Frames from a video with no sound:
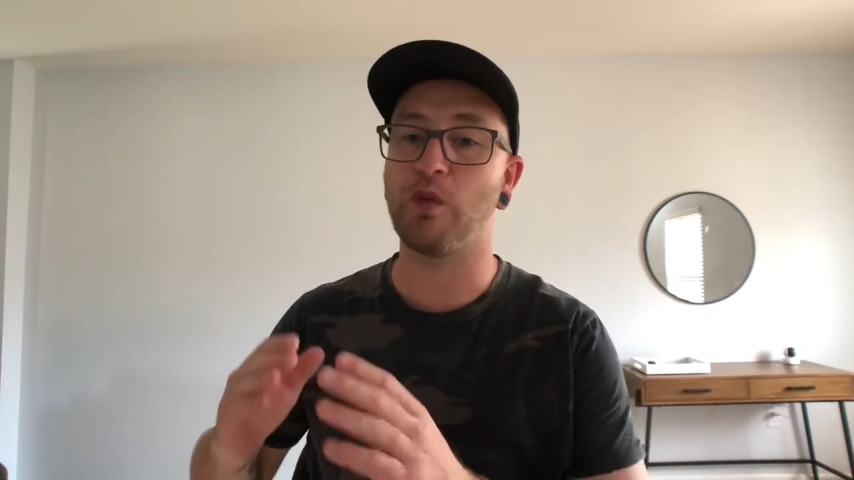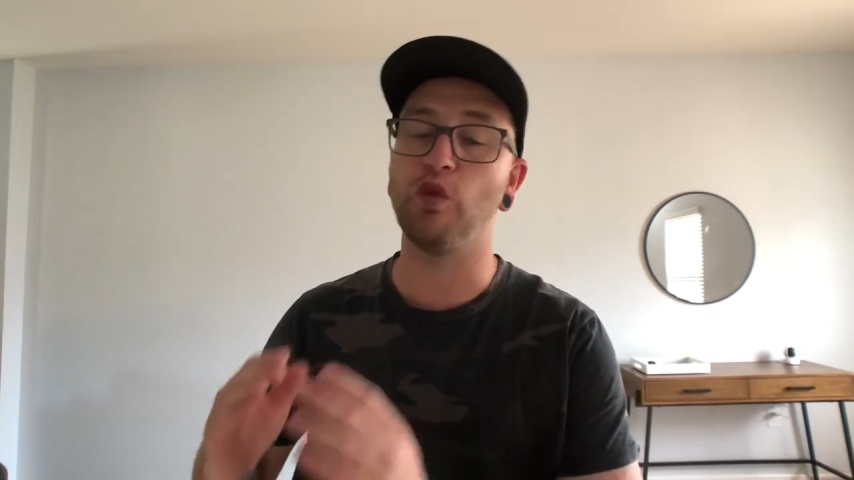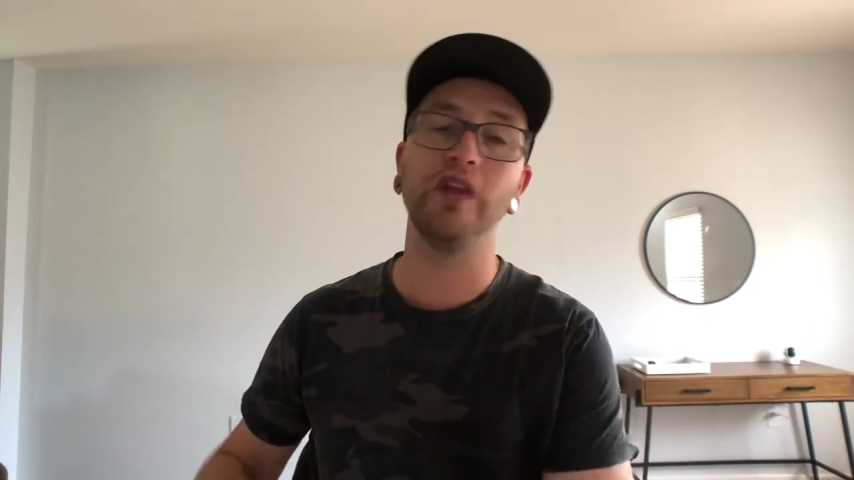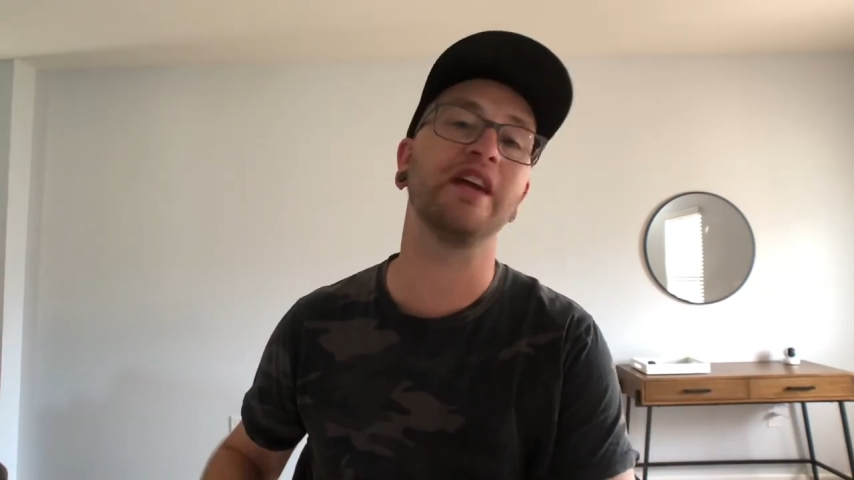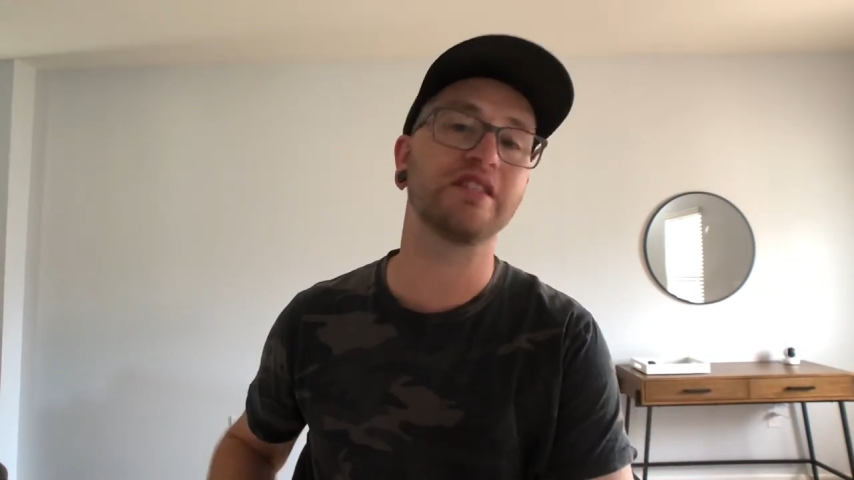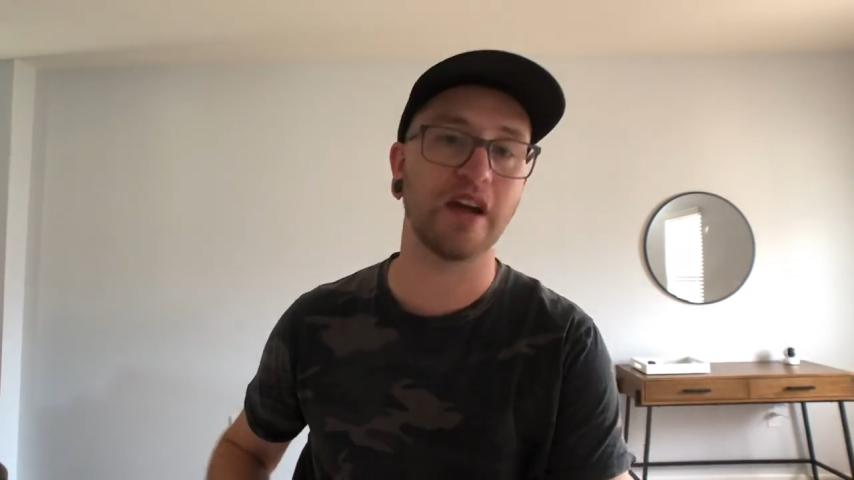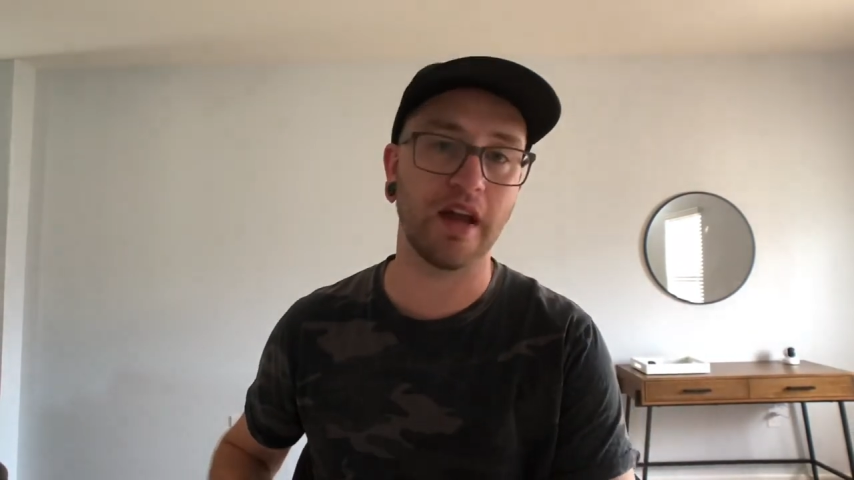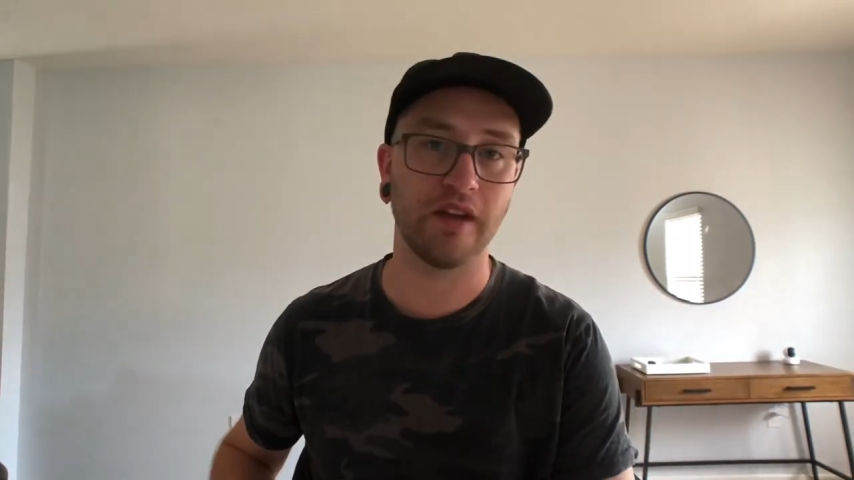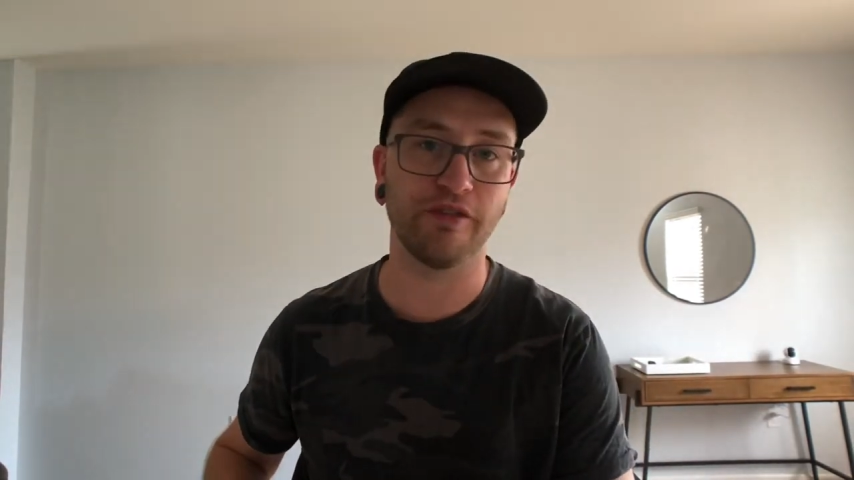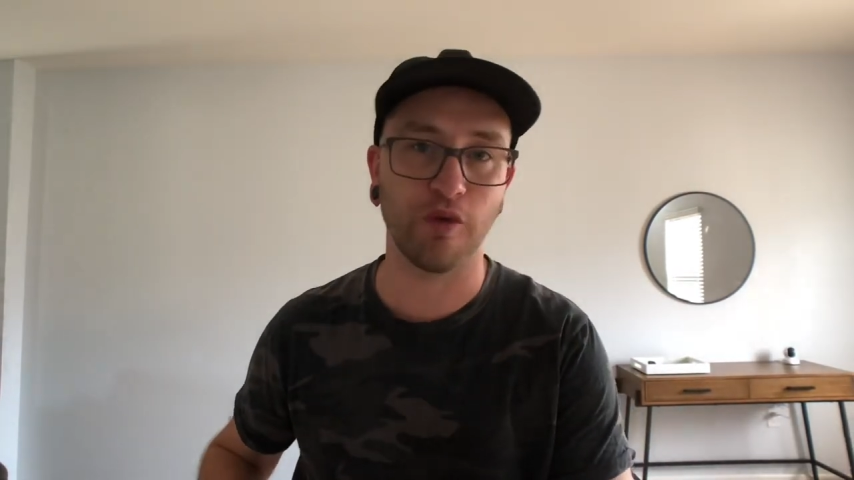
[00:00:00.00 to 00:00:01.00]
I'm really
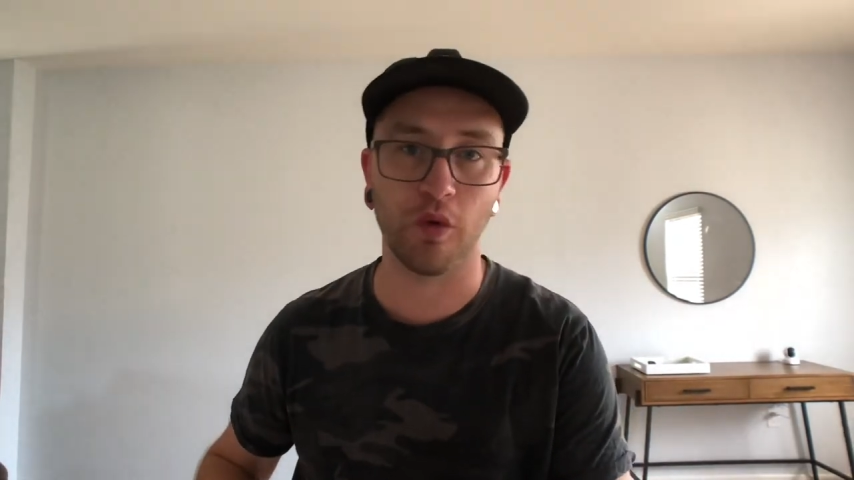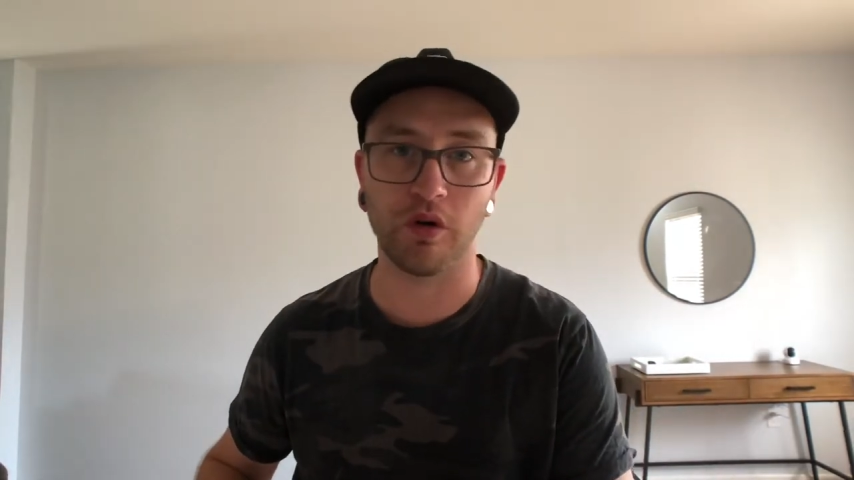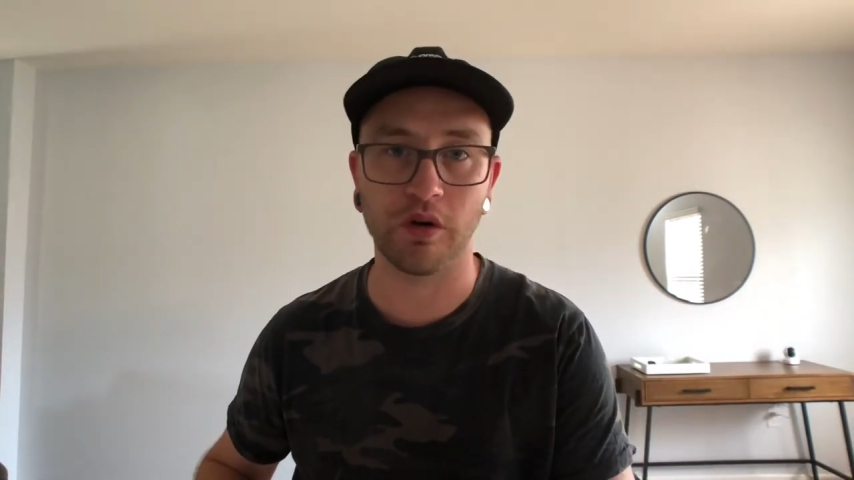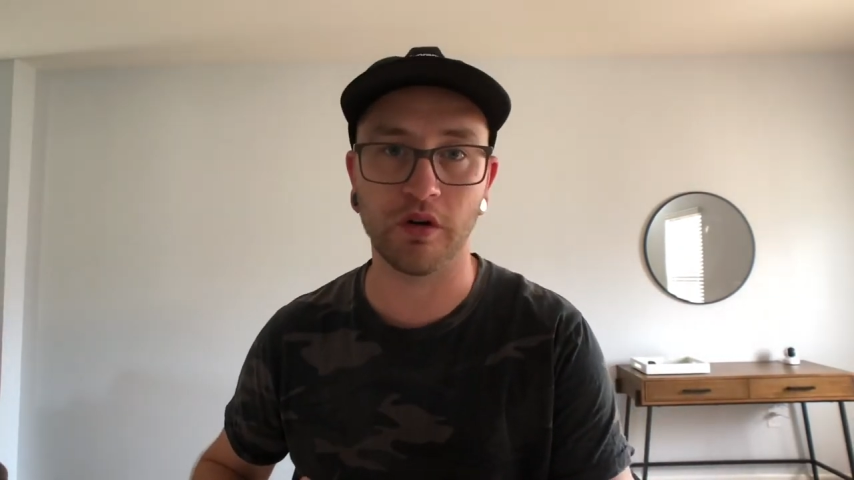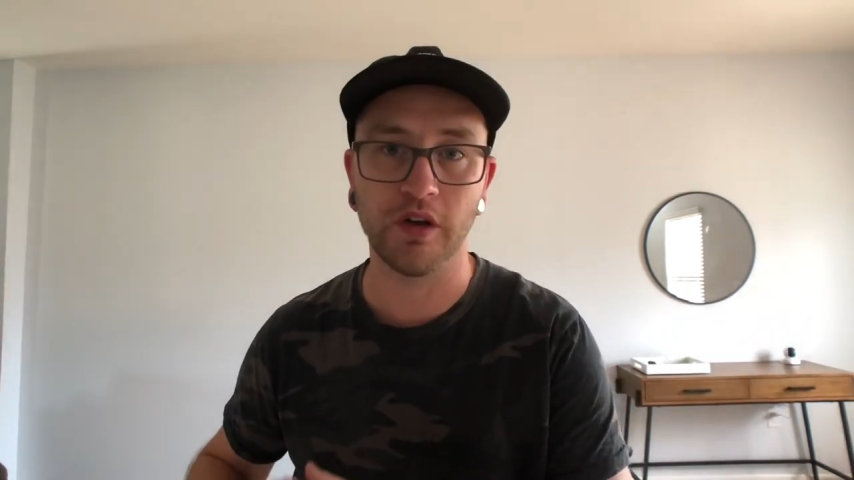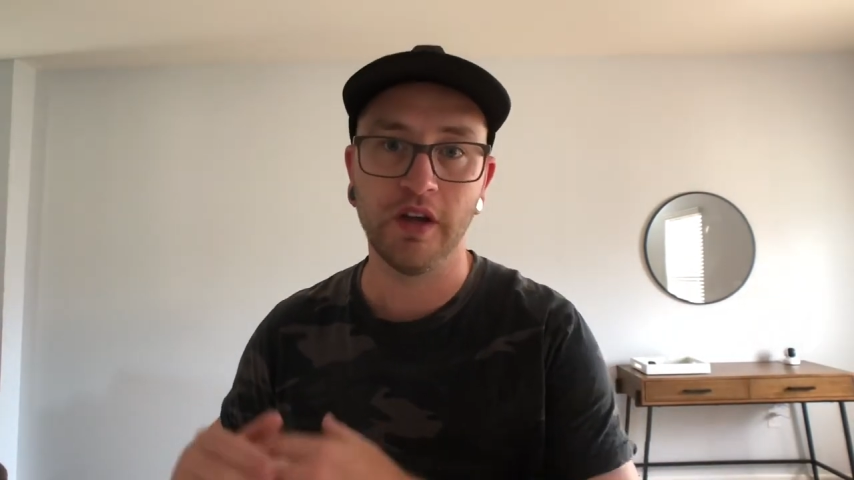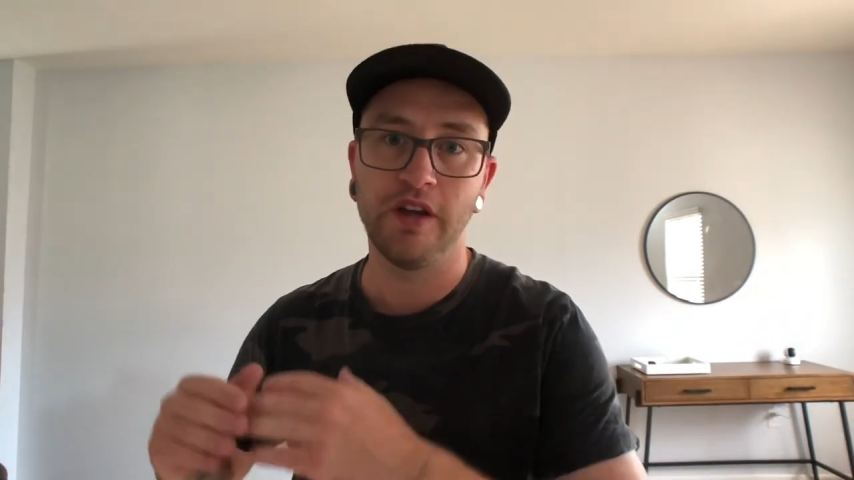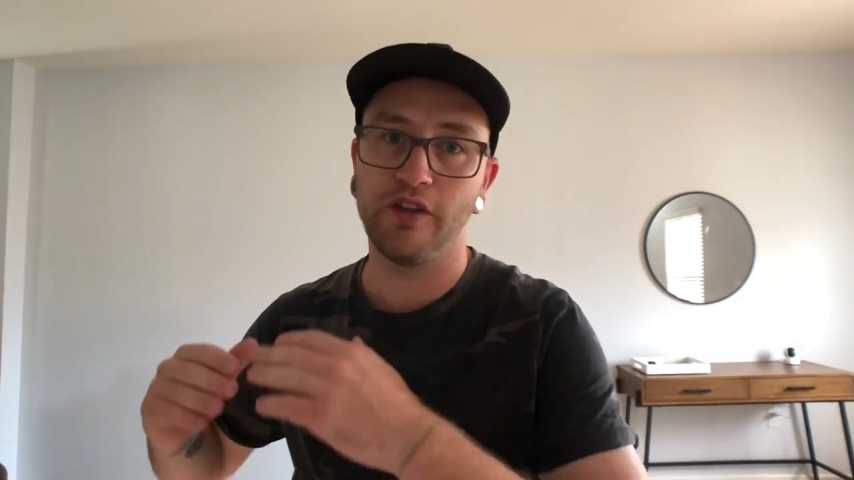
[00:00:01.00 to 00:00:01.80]
excited for